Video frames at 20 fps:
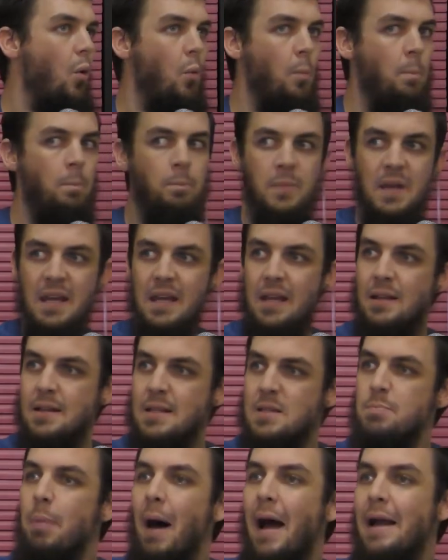
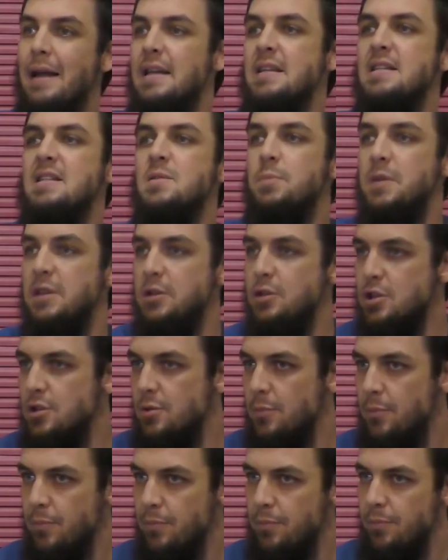means by His
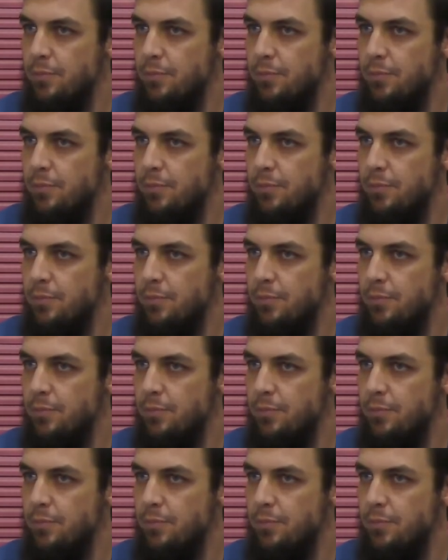speech,